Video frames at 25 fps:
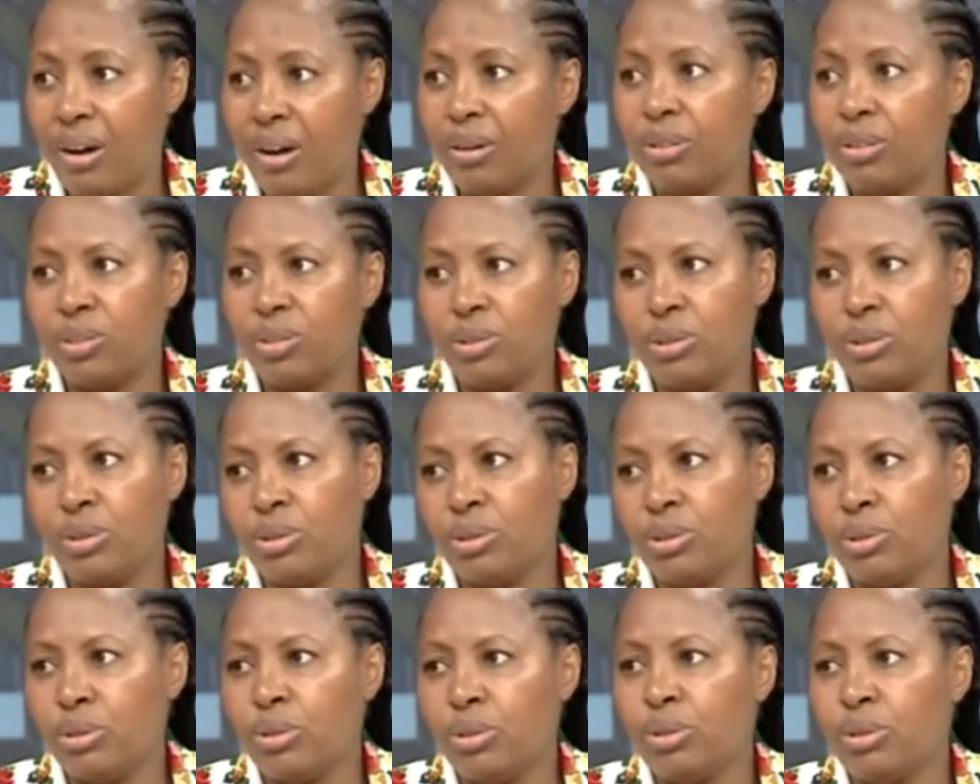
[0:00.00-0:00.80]
are
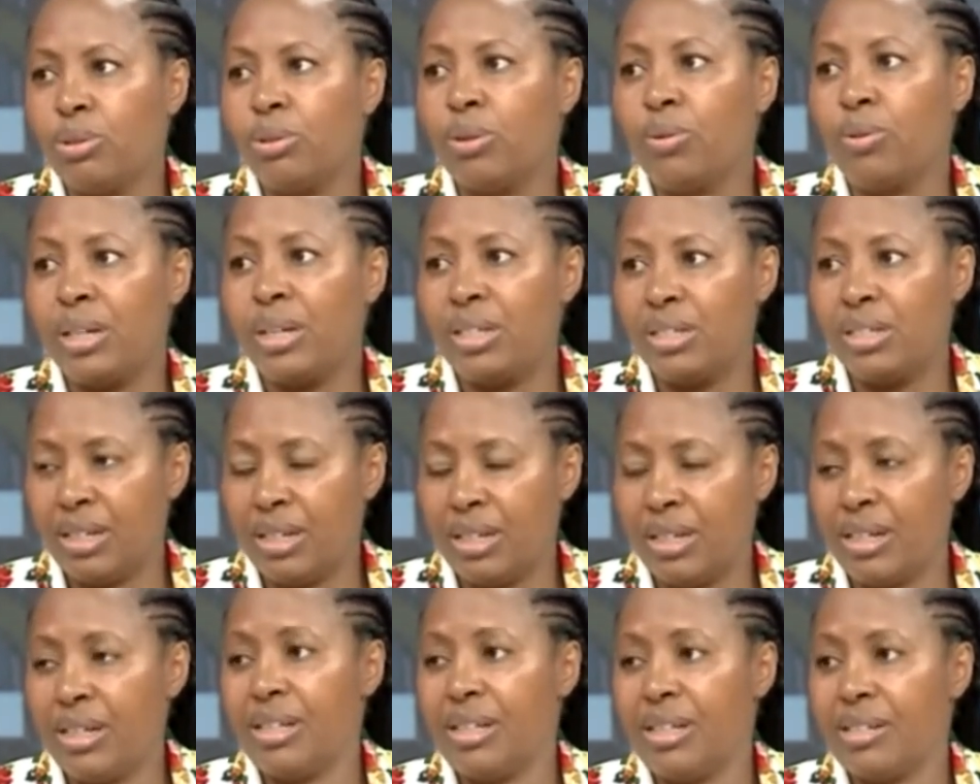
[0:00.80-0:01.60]
also
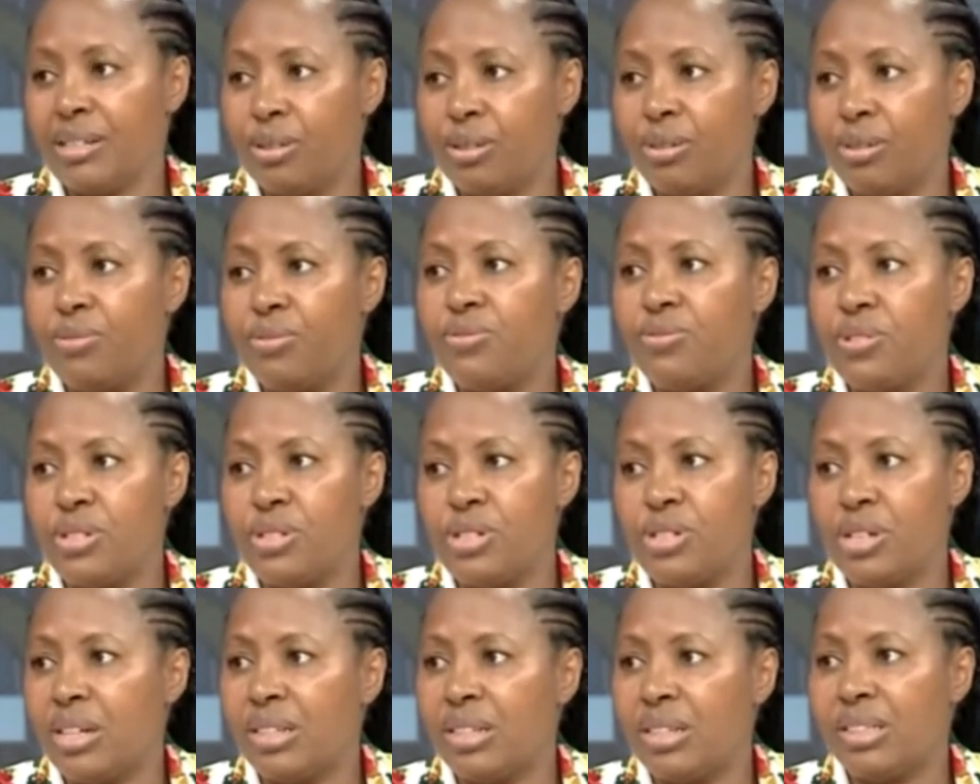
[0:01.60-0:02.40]
quite
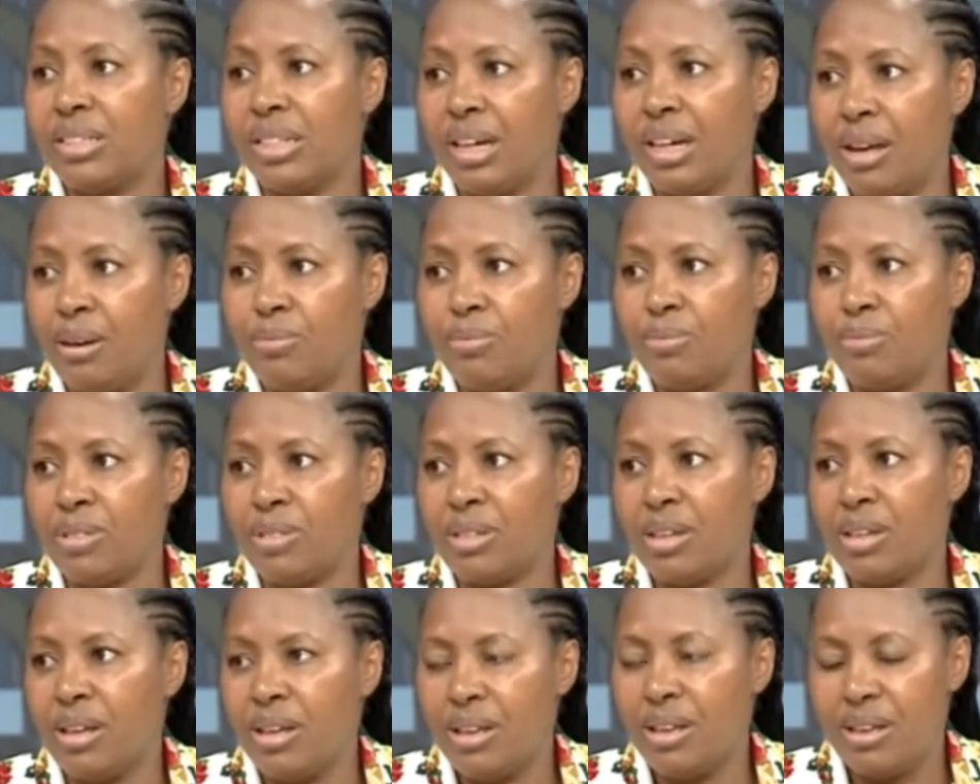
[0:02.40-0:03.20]
selfish at
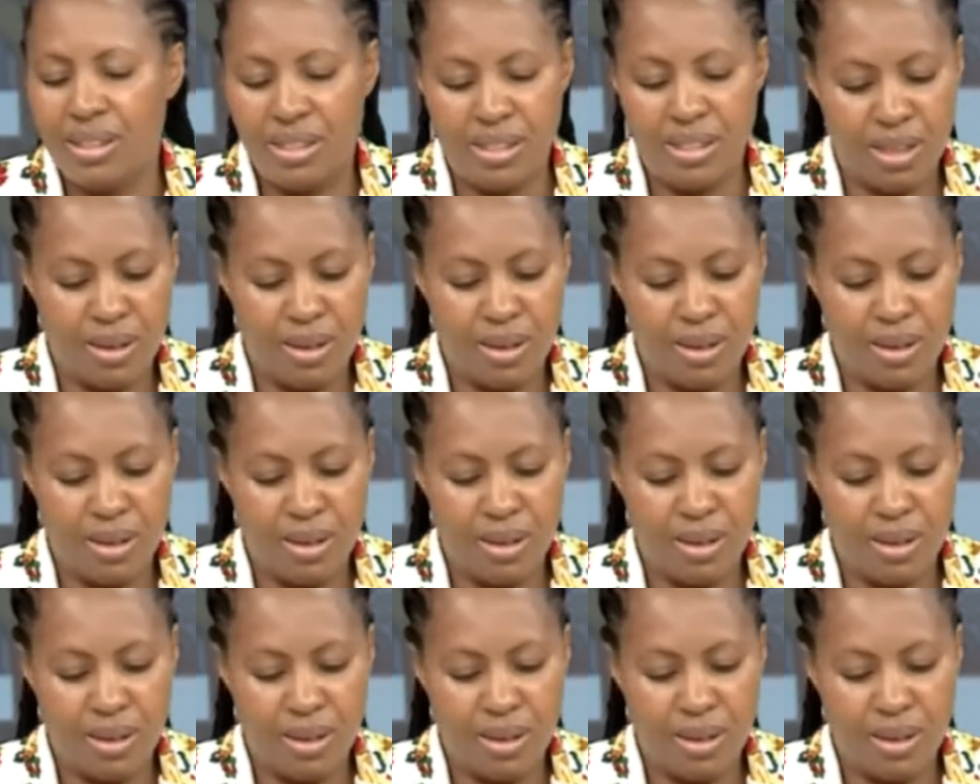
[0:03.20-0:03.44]
times.